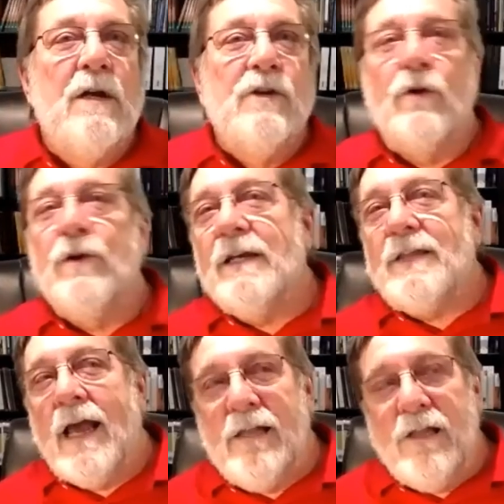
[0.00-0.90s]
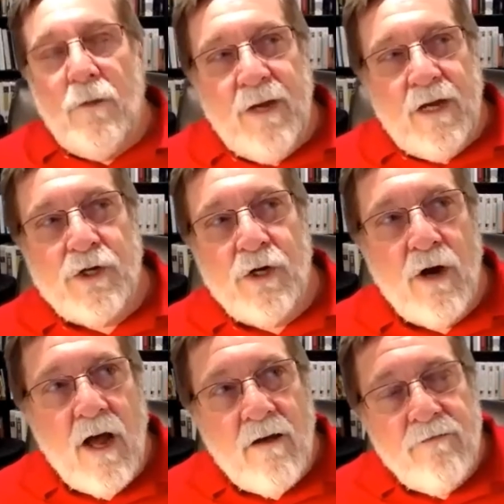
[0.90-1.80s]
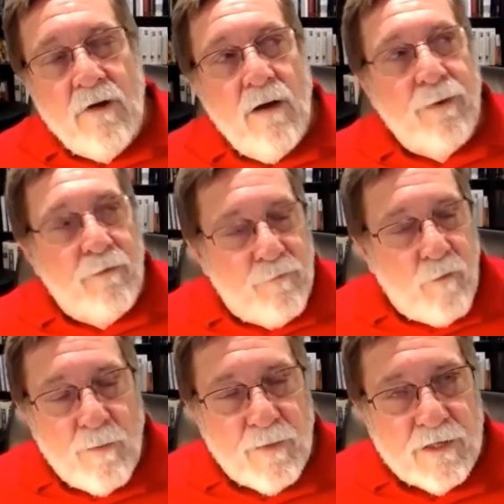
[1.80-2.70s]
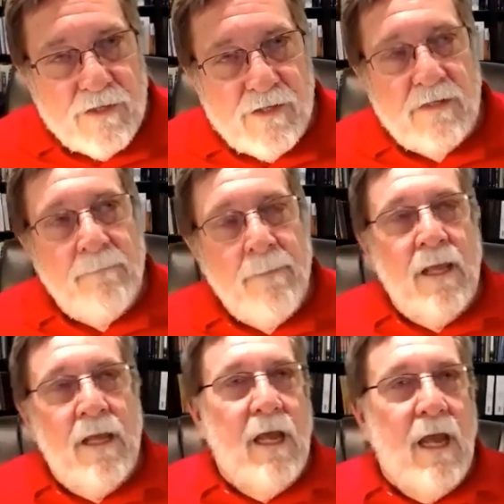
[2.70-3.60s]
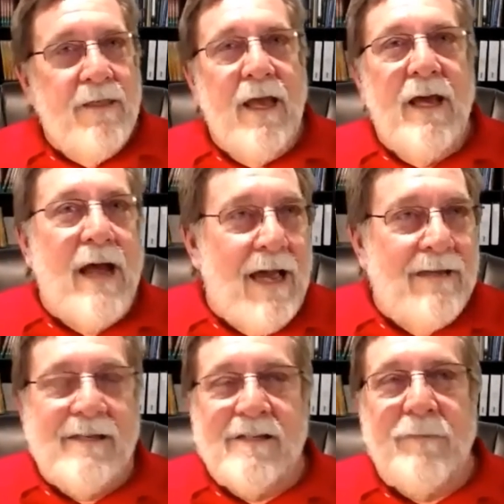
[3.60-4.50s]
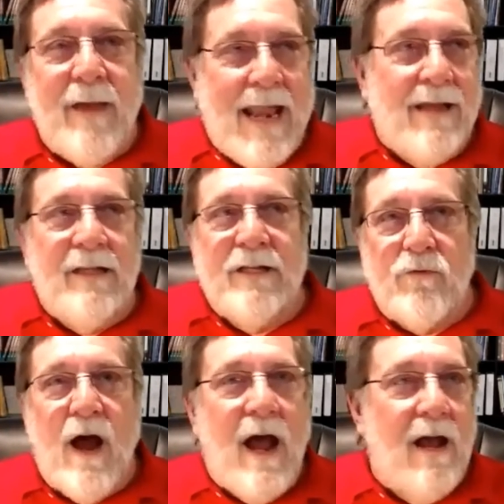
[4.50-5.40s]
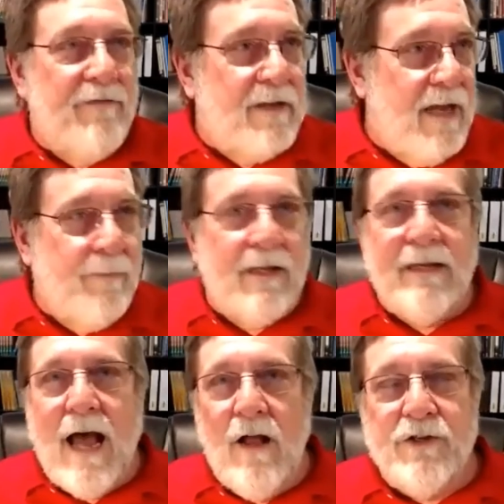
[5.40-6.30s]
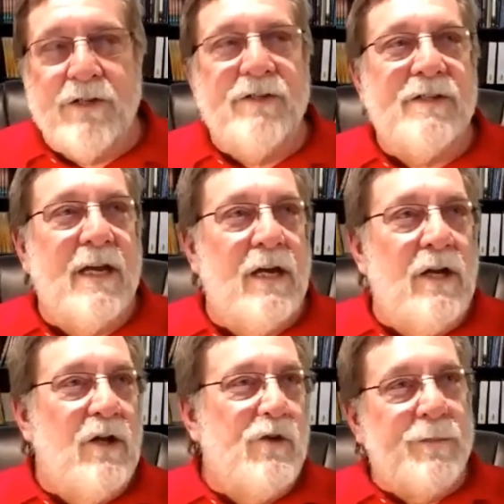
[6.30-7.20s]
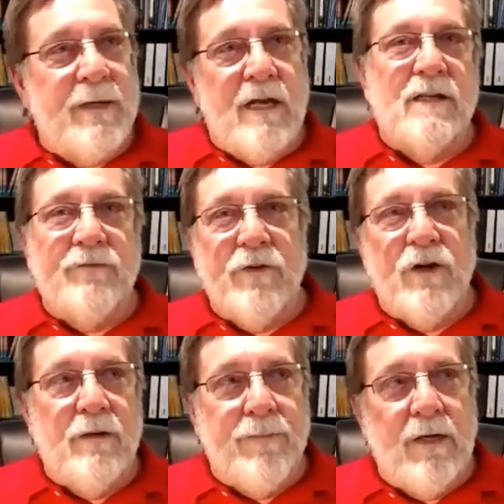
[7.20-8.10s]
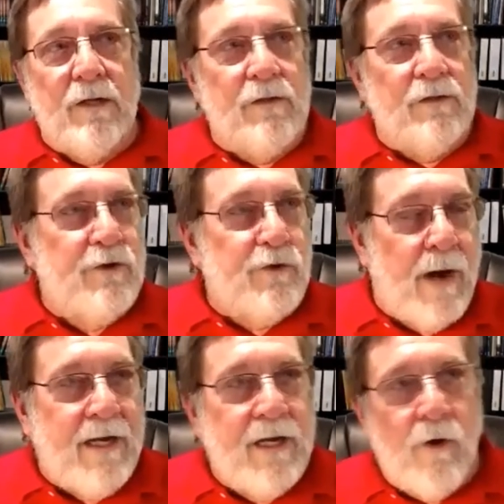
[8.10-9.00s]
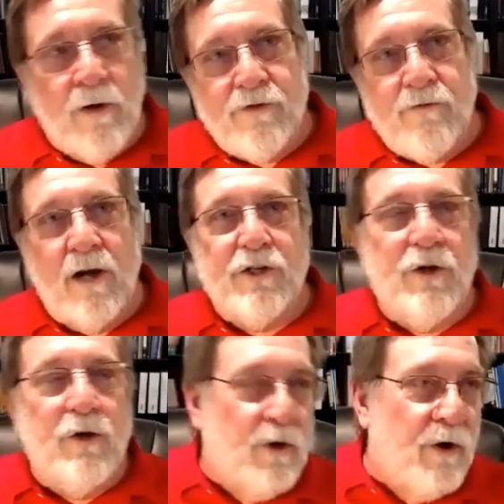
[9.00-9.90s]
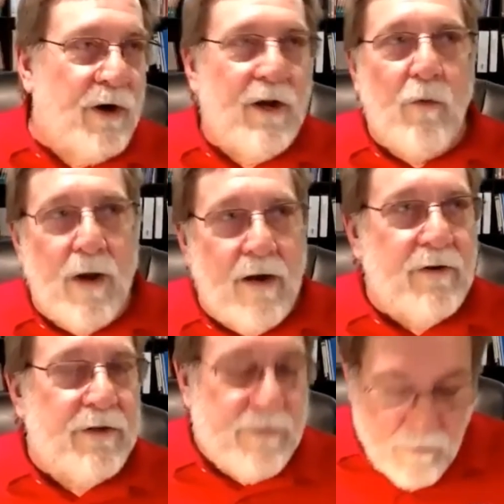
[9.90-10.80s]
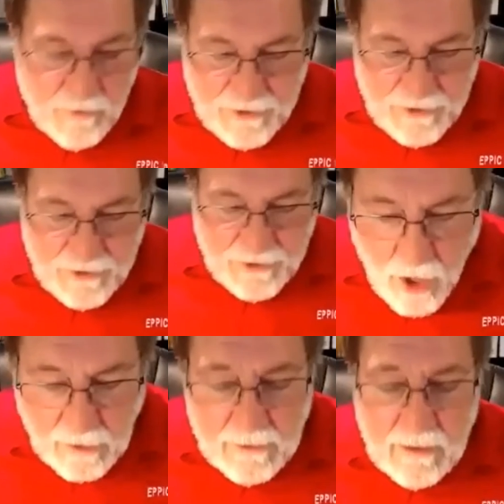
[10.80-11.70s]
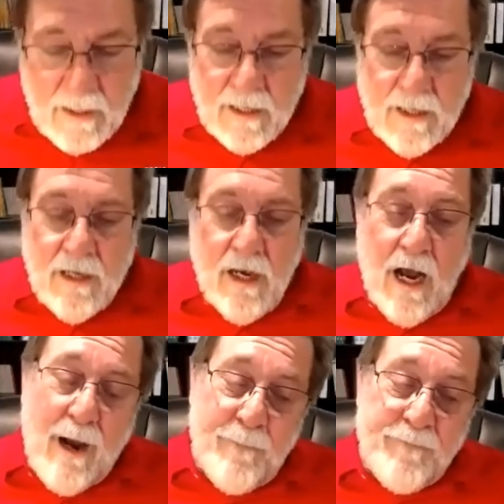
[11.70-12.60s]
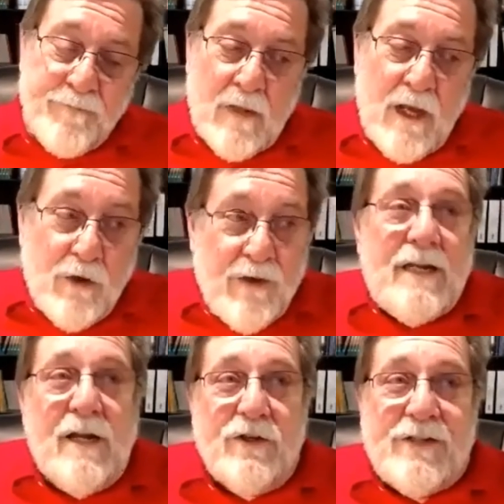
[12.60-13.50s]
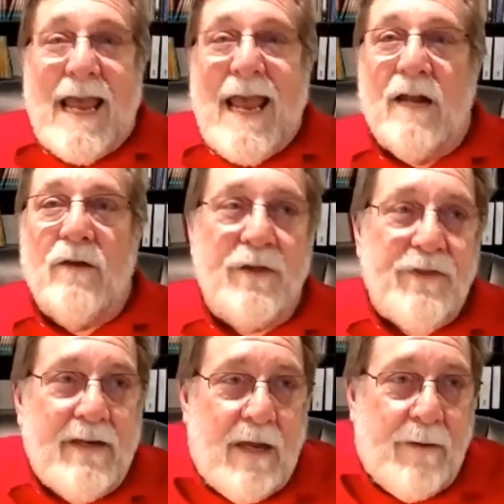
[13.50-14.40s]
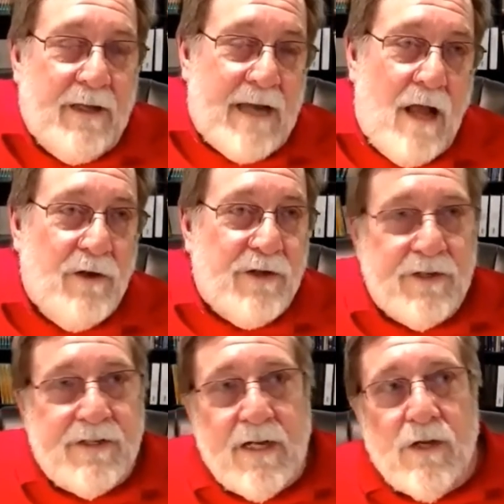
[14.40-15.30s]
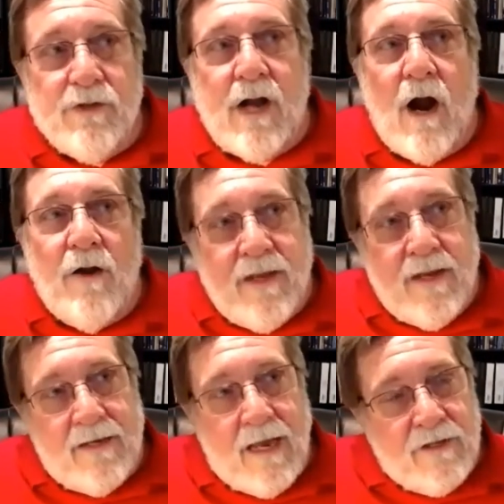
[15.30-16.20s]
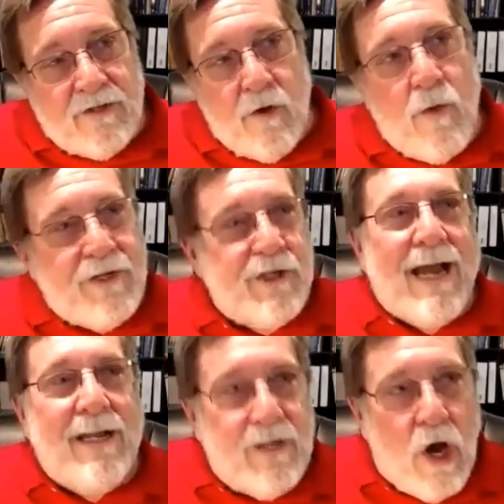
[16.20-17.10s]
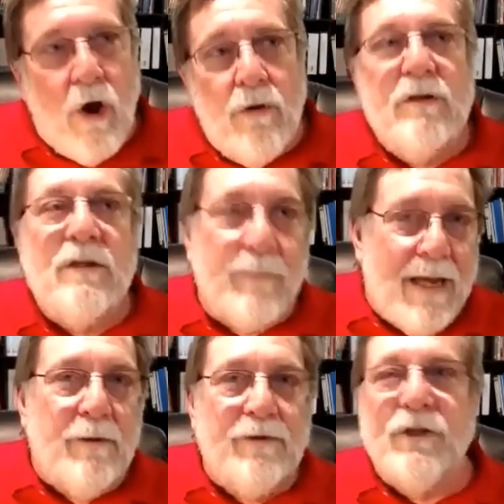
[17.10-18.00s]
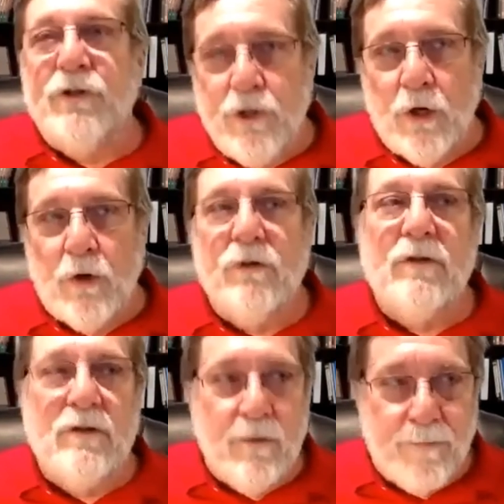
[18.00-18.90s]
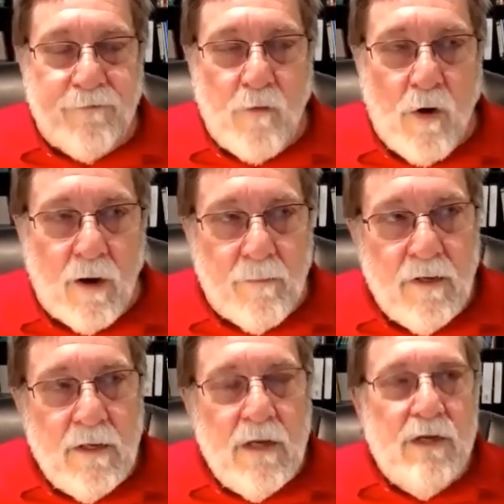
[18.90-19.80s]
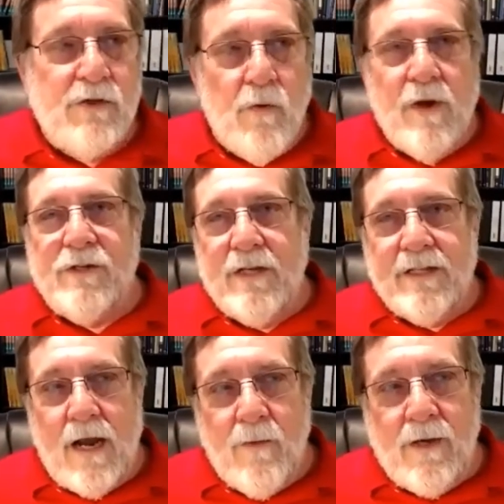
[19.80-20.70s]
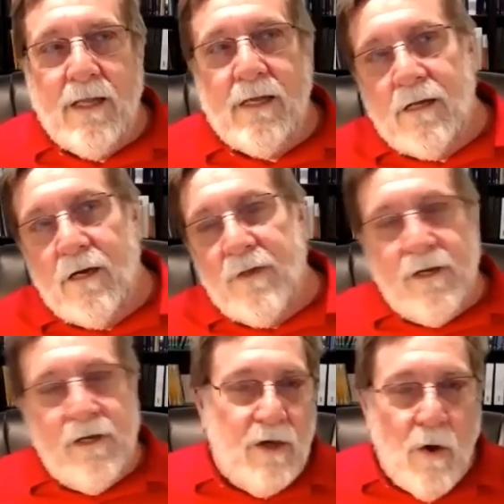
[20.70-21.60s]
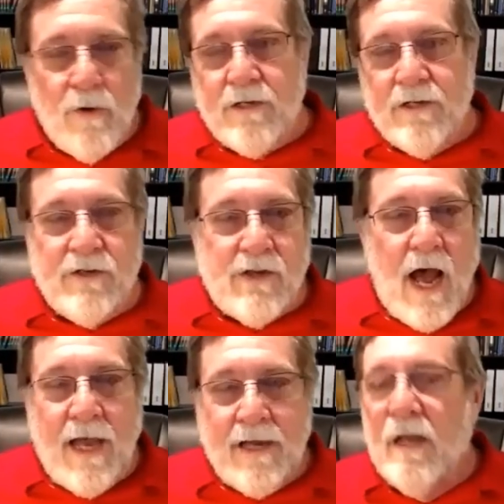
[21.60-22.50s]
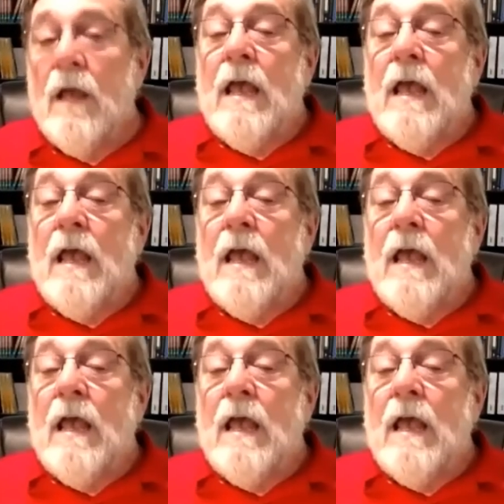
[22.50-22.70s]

So you get that clear picture of performance. And then I systematically derive the enabling knowledge and skills, because if you're going to build training or instruction or learning or whatever it's, you want to call it, you need to understand what the enabling knowledge and skills are, so what you got to know to be able to do, to perform. So once you get that really clear, then you can go into design.